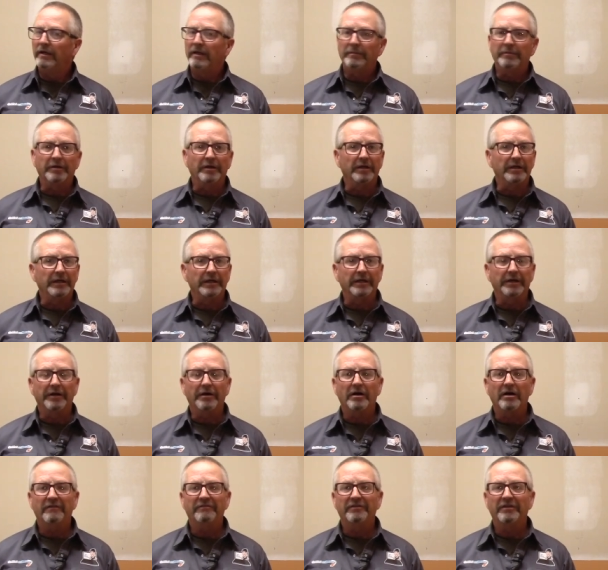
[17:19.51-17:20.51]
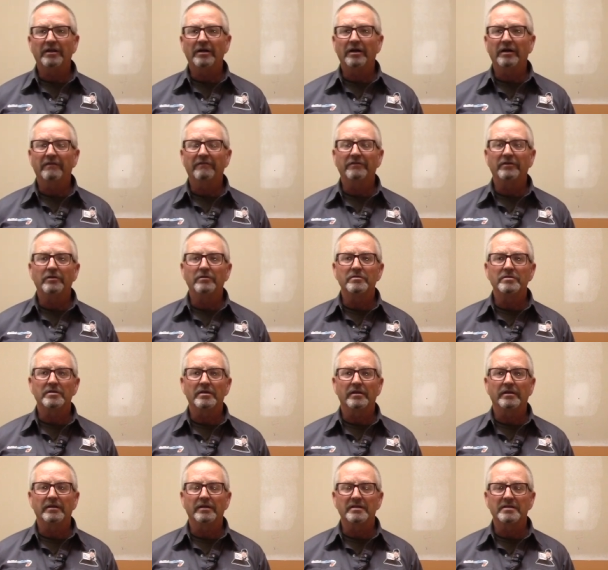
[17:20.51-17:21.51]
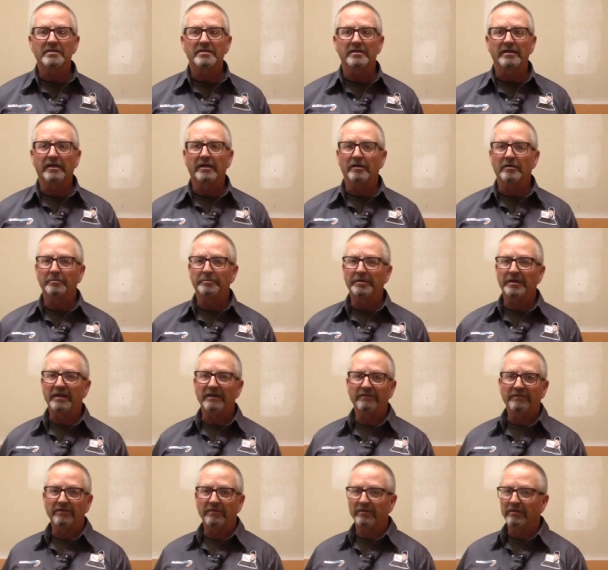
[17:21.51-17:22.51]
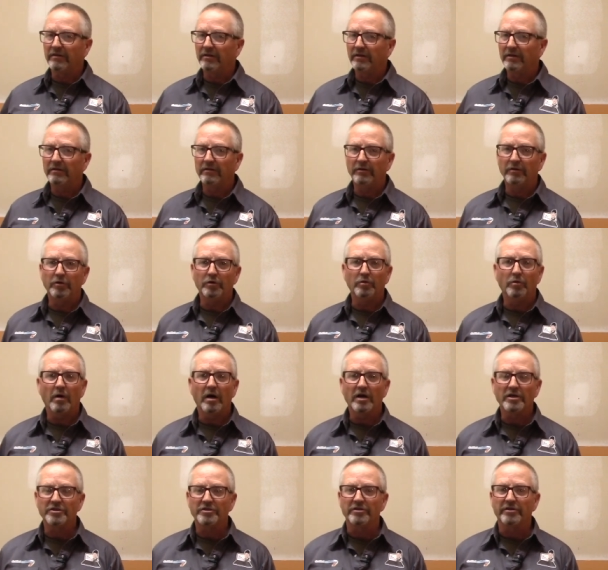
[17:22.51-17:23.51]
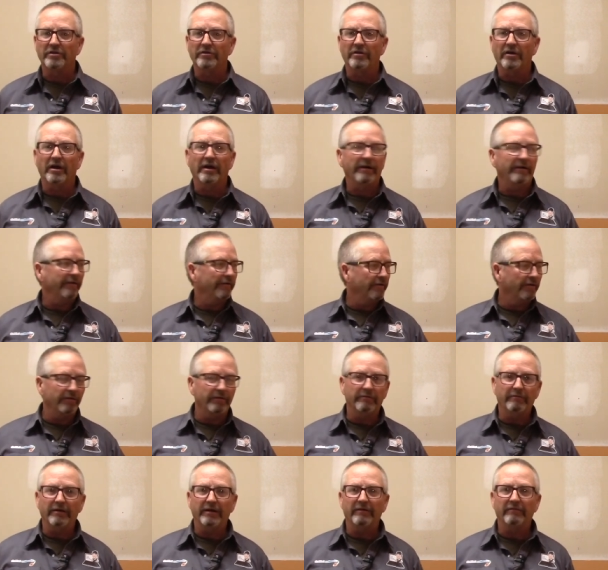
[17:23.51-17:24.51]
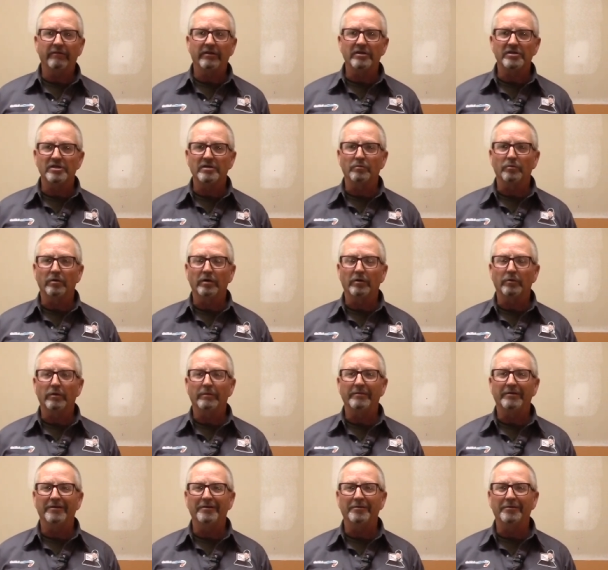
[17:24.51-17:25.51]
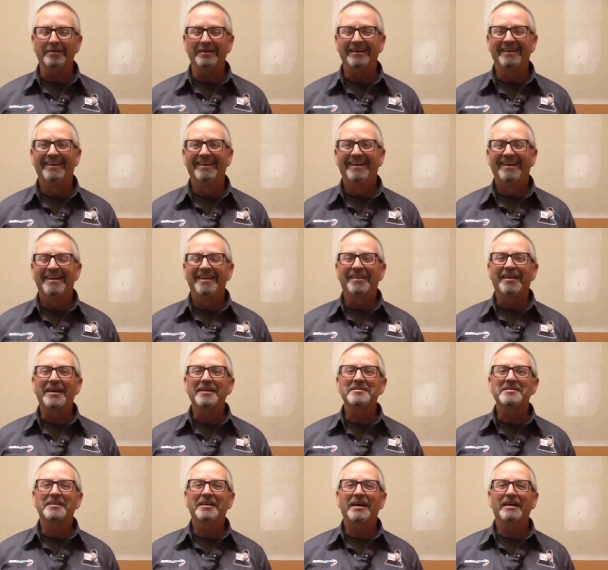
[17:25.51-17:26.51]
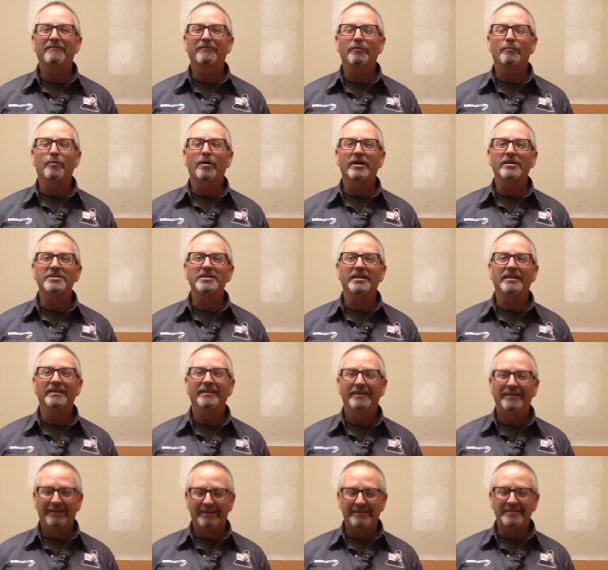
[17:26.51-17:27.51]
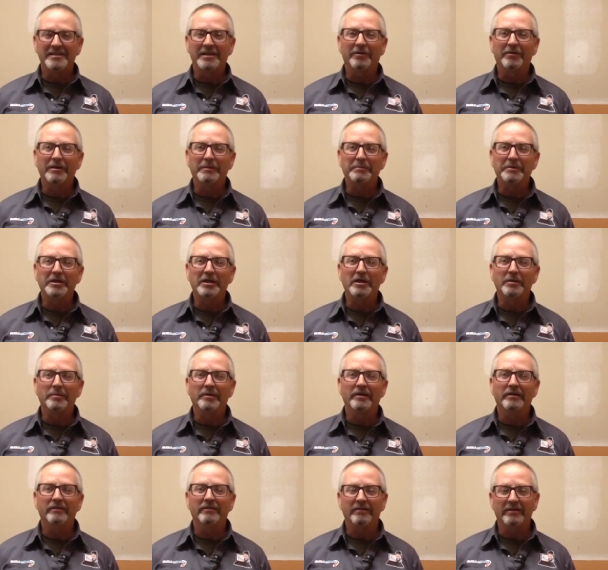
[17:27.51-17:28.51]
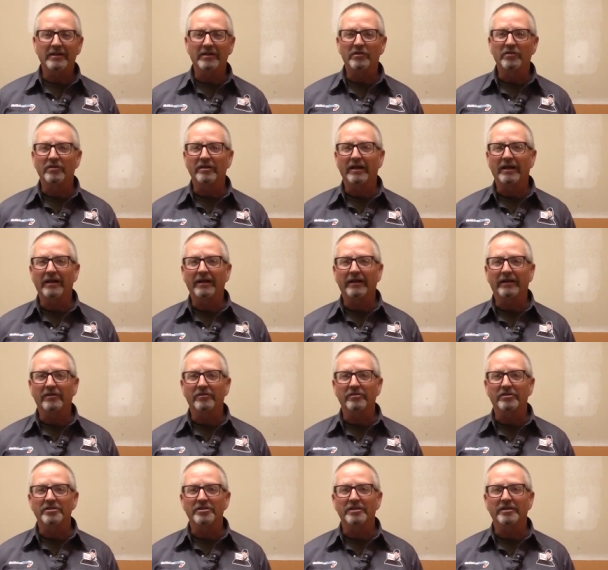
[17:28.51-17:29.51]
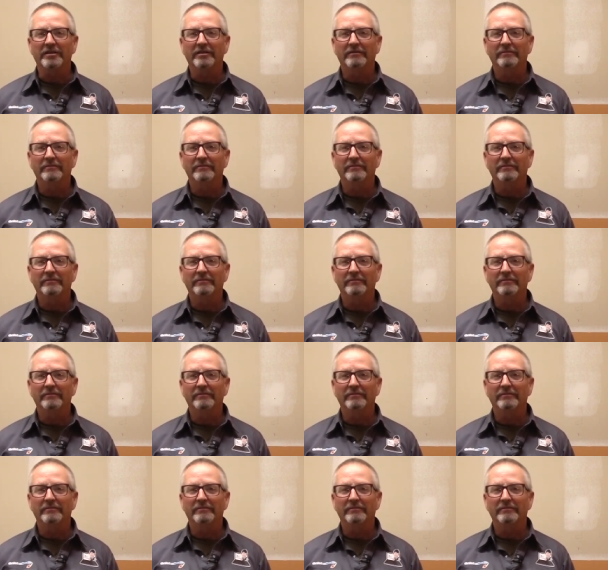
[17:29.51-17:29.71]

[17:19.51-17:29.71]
I'm gonna need an awful lot of views on this to help pay for the new washer and dryer and all the renovation work we've been doing. Thanks again for watching. Terry Peterman, the Internet Electrician.